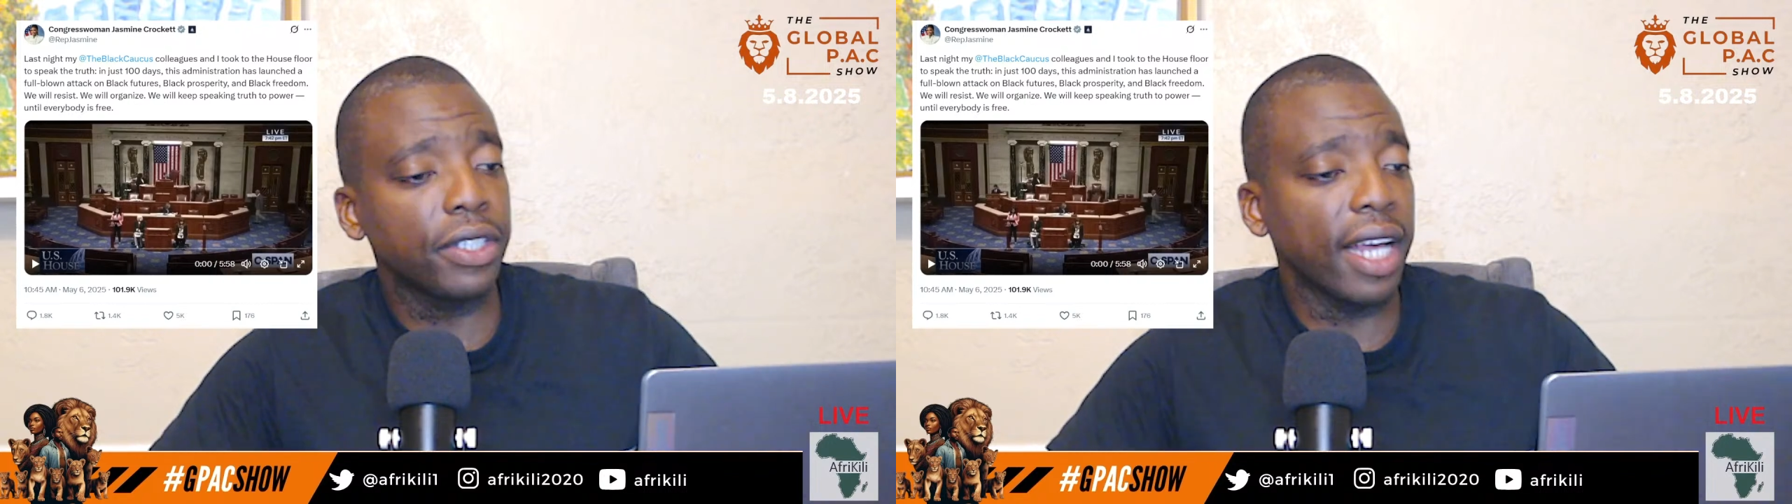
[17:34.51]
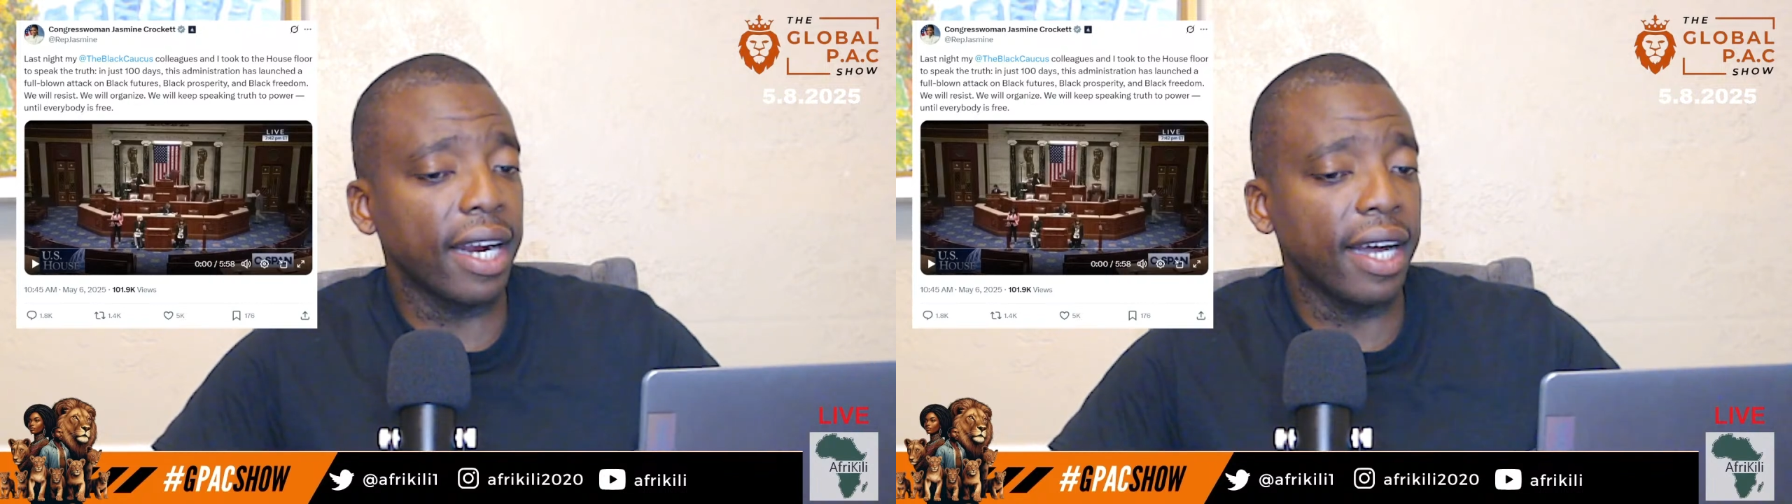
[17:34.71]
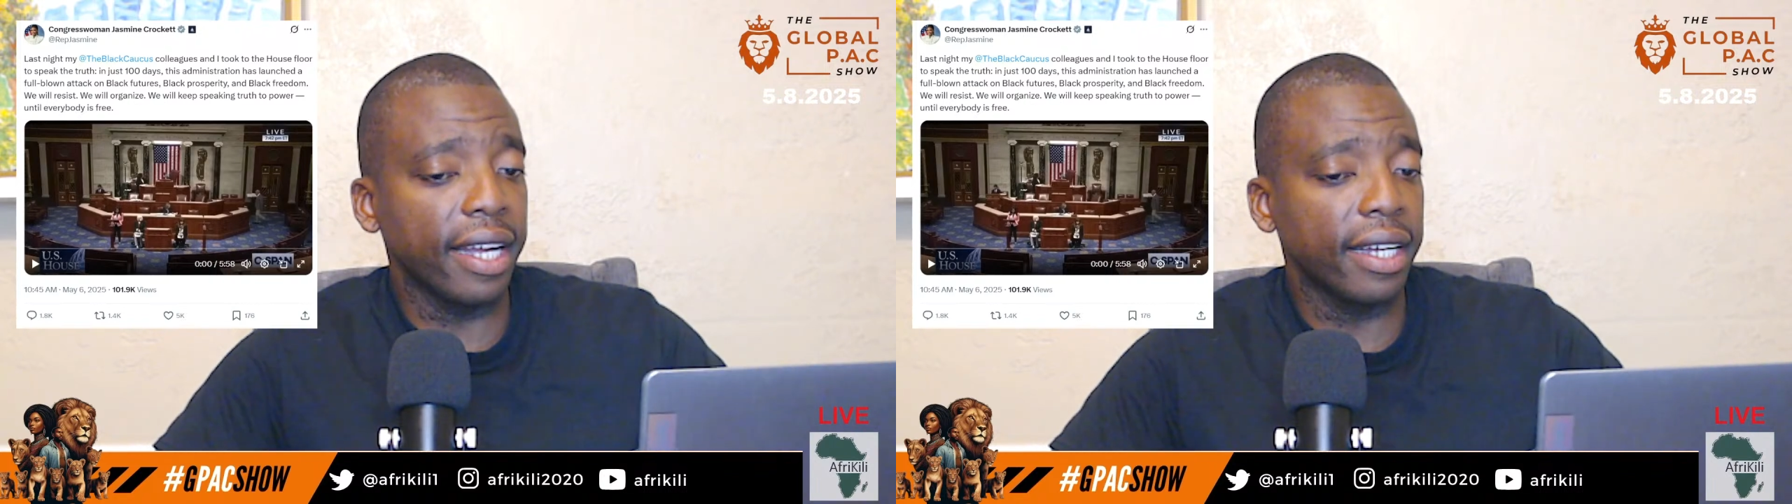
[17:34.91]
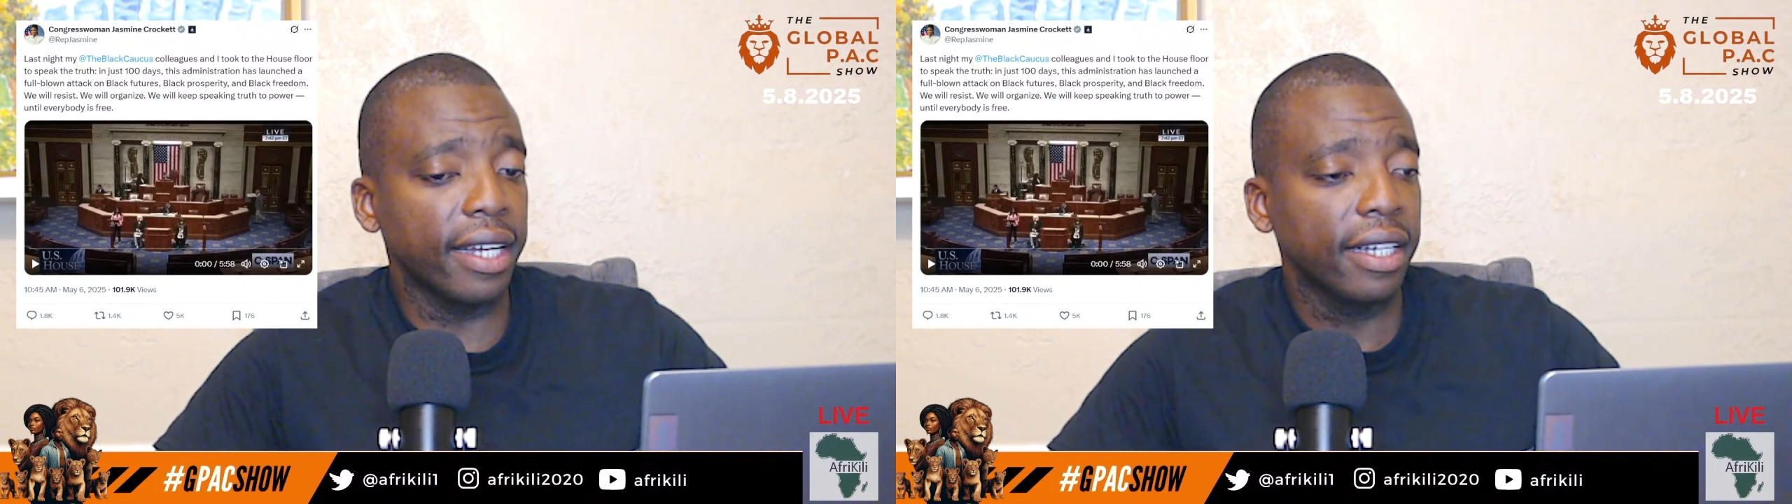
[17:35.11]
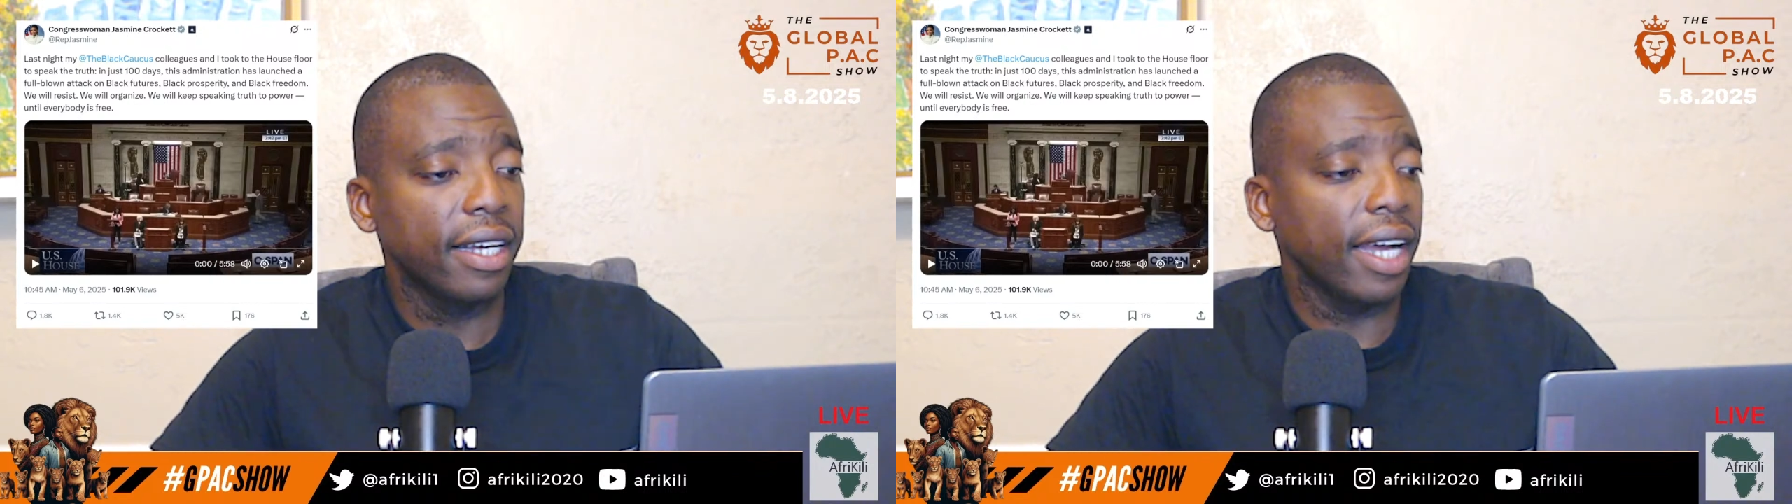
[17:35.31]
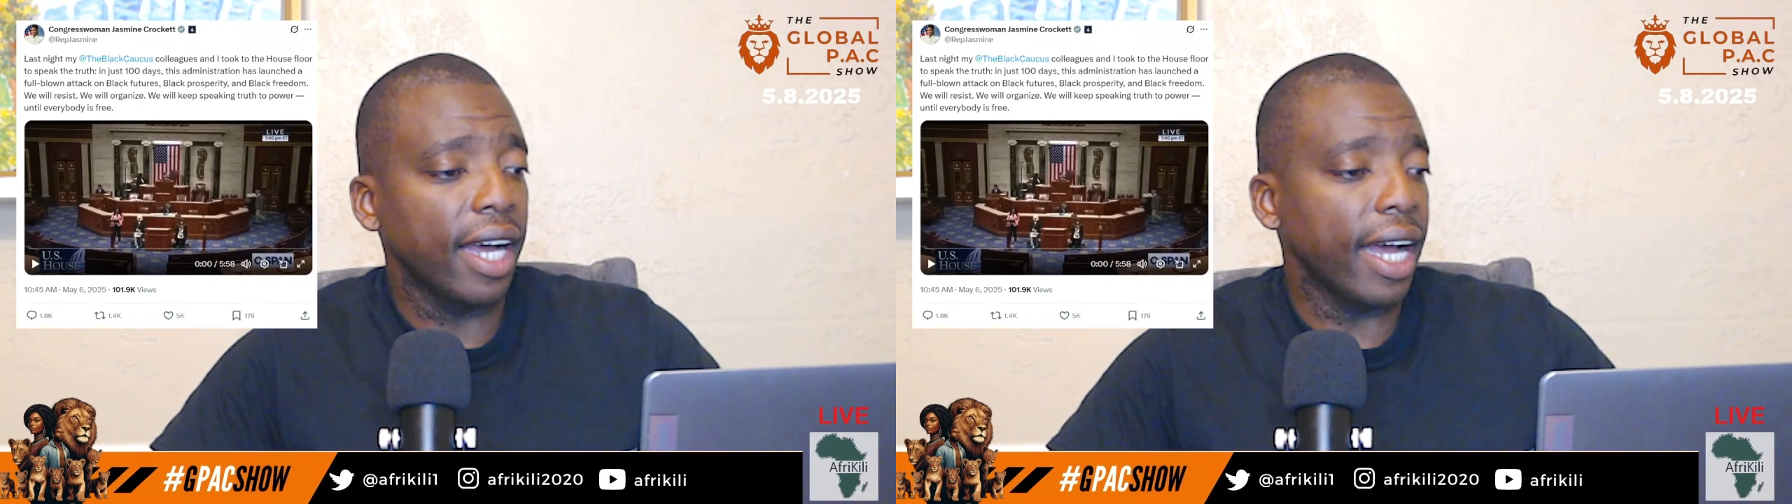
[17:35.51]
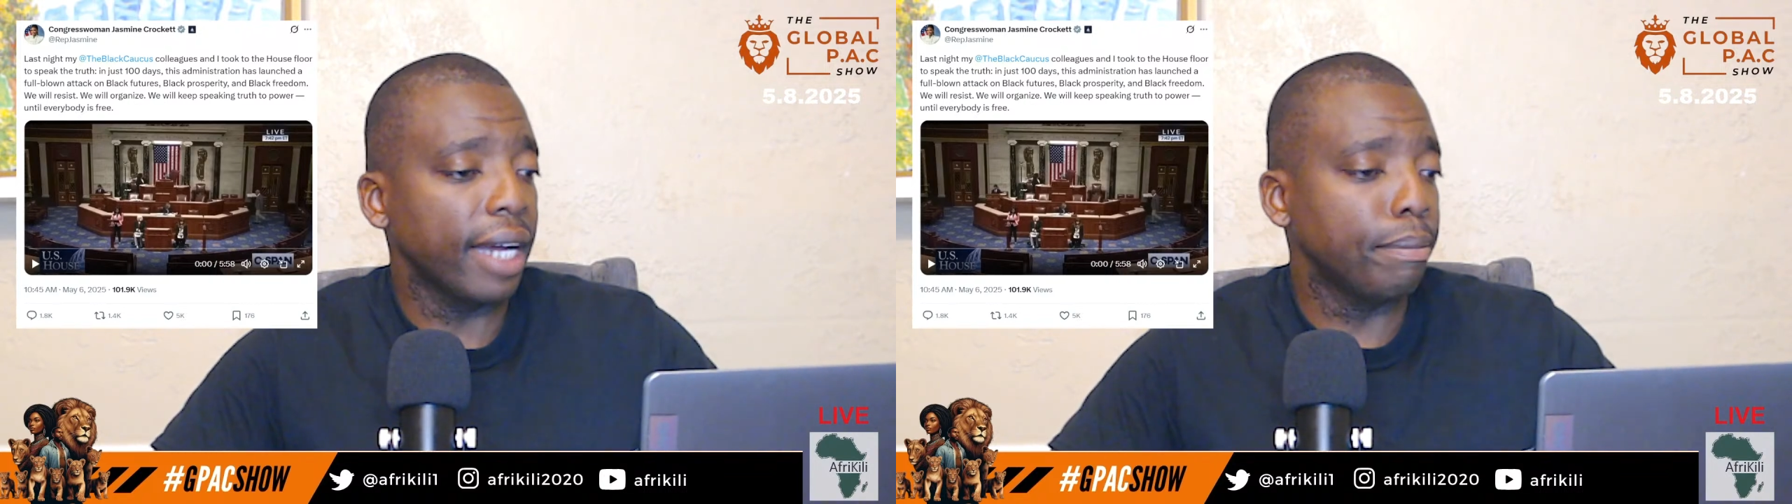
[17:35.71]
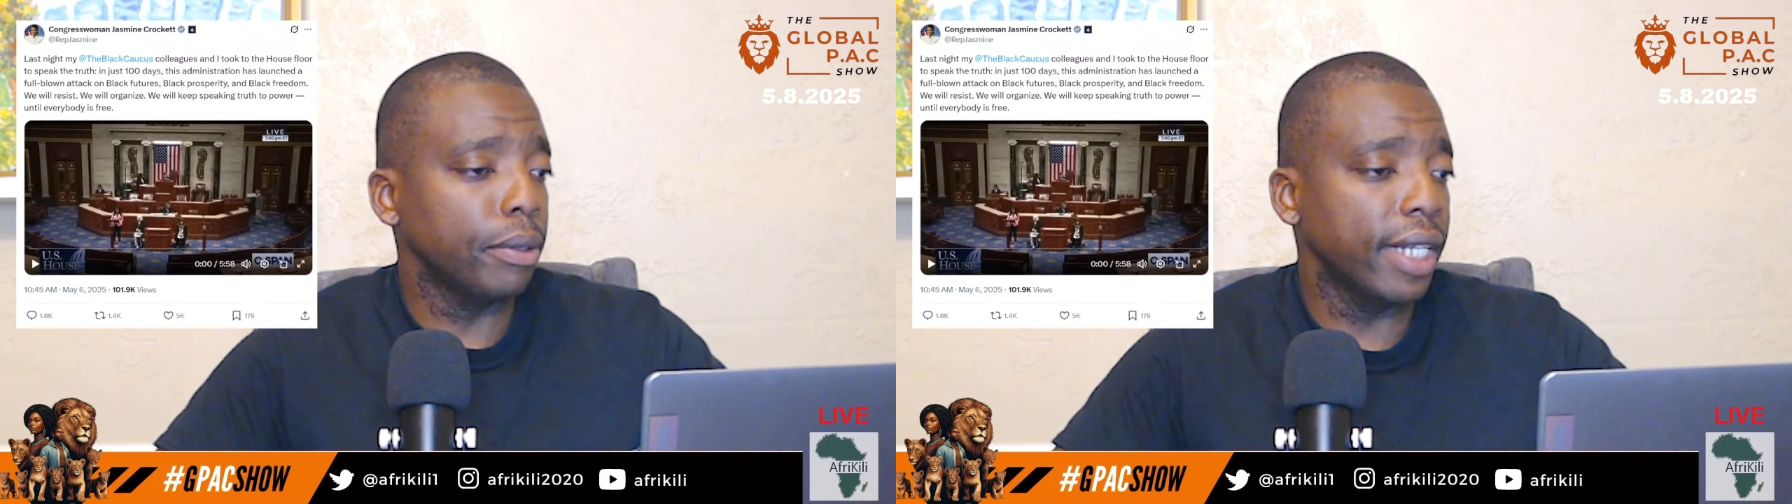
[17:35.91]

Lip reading: that I put